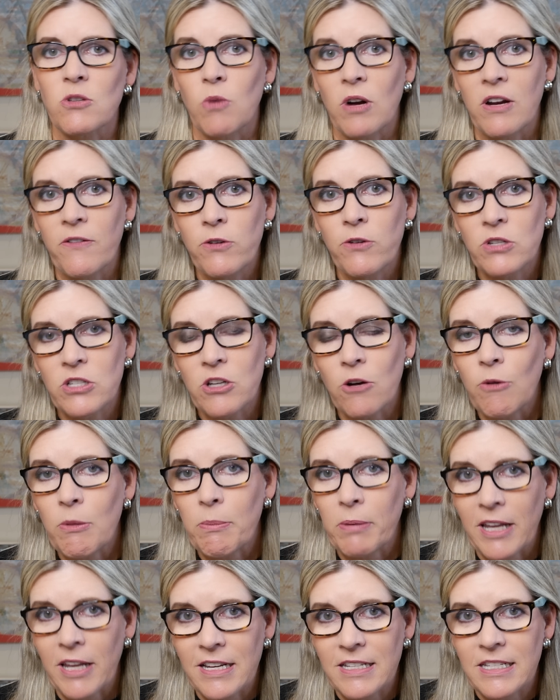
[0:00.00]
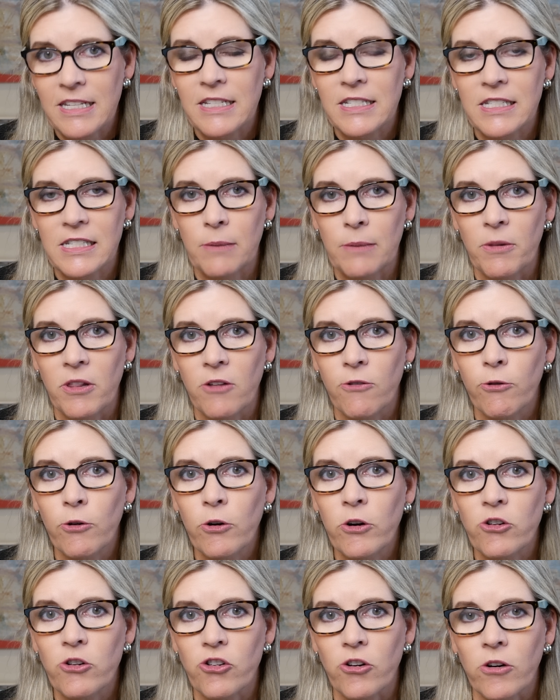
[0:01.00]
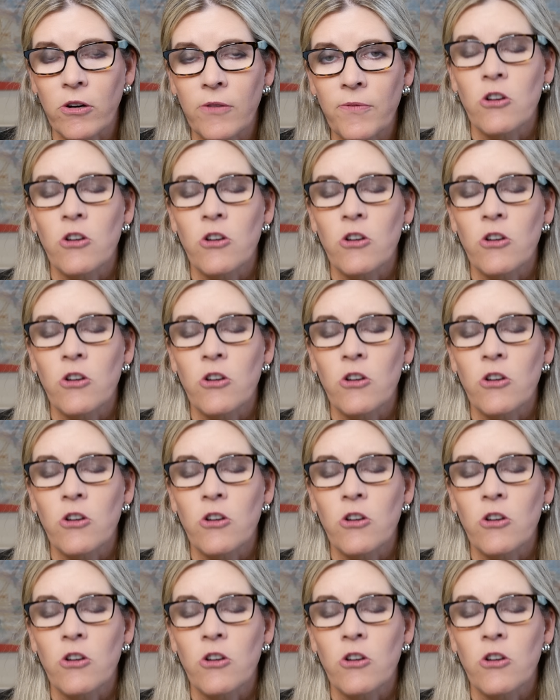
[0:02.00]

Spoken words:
What if you start replacing some of the furniture?